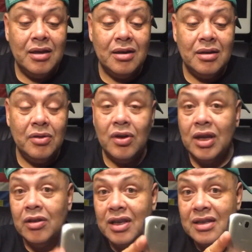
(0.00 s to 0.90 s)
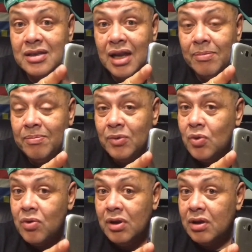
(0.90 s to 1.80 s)
Uh, you cannot install
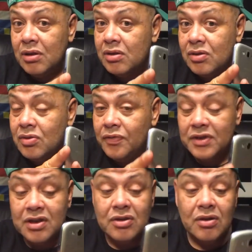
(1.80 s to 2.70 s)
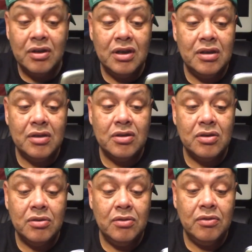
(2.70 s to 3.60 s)
Google services on it,
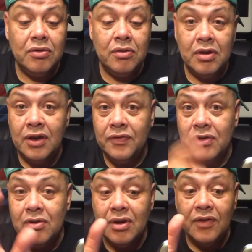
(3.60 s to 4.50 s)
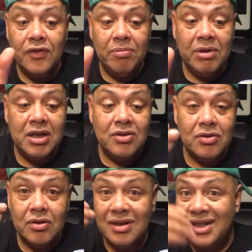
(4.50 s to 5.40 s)
so if you're looking for play
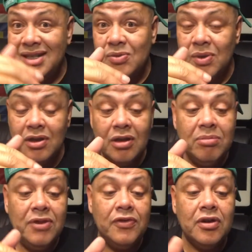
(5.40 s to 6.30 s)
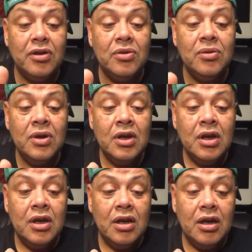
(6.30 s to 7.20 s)
store this will not be for you
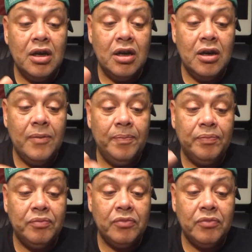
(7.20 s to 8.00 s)
um,